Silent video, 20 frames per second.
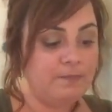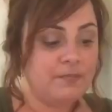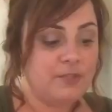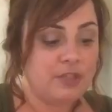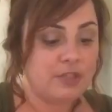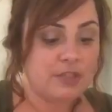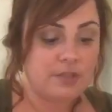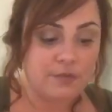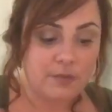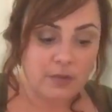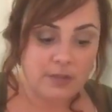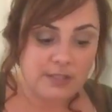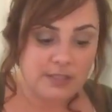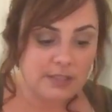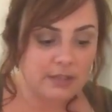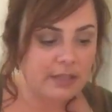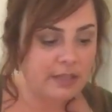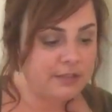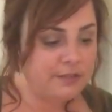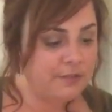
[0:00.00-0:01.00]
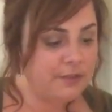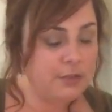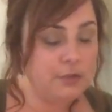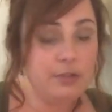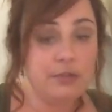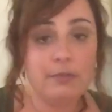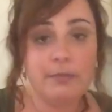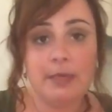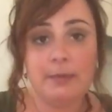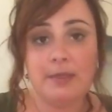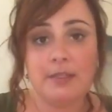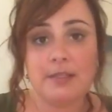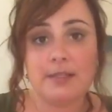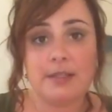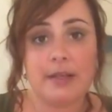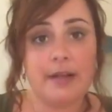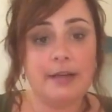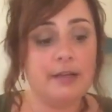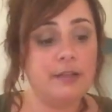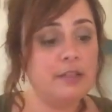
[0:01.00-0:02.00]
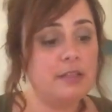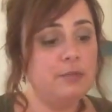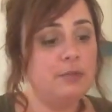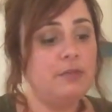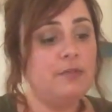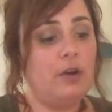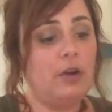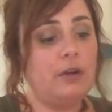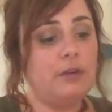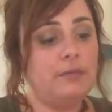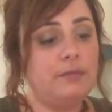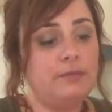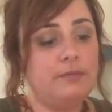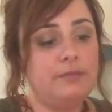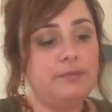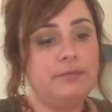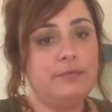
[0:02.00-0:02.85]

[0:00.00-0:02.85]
just for a select few, you may be deciding to move on.